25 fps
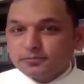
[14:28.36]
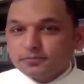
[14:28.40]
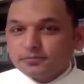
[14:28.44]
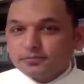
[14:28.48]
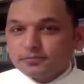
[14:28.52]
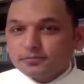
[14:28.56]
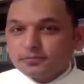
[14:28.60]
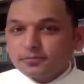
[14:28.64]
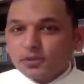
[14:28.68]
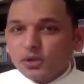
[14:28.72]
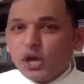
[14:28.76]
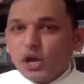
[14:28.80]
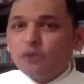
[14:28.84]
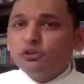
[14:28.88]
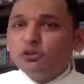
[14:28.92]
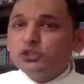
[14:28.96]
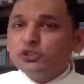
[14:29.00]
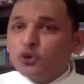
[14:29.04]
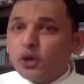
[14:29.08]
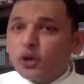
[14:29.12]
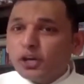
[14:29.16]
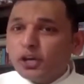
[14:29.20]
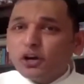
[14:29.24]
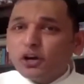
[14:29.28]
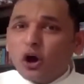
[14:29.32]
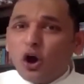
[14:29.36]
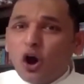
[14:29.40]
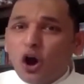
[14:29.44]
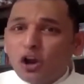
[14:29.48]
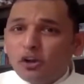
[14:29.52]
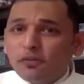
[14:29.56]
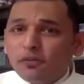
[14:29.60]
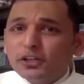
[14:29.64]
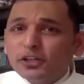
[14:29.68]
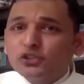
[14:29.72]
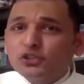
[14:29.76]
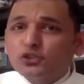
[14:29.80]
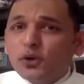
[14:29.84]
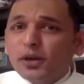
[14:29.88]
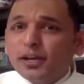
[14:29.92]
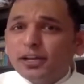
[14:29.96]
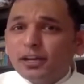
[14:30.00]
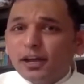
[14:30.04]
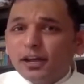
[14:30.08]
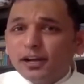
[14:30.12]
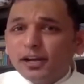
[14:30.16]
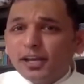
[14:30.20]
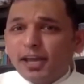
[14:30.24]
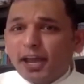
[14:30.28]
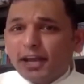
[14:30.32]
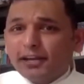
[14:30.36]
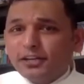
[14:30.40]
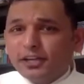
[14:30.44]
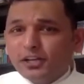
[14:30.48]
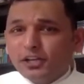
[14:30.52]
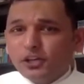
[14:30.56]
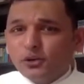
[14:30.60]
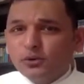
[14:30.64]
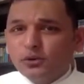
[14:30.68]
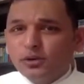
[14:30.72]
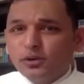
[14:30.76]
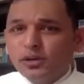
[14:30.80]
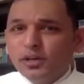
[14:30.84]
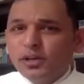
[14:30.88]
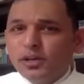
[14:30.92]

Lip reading: Always showing learning attitude.